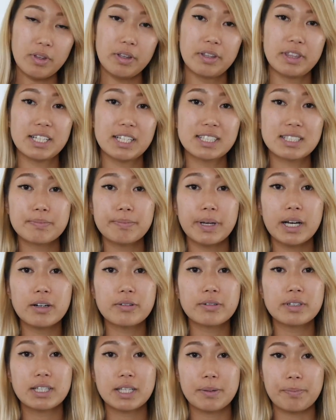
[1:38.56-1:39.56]
They
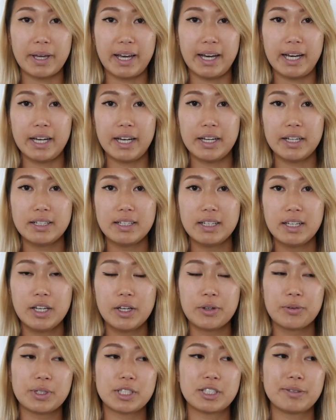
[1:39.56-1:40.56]
smell really bad,
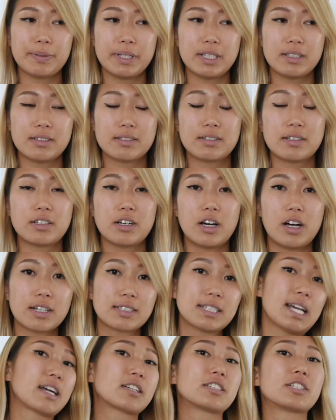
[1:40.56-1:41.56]
which means the
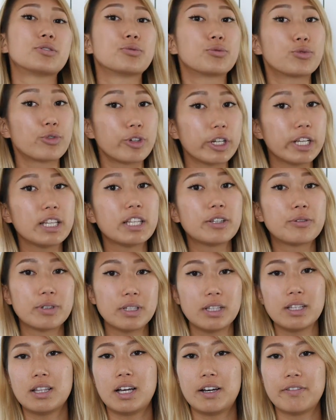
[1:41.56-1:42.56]
dogs actually
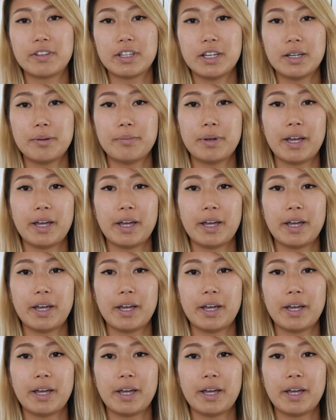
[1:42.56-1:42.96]
really love them.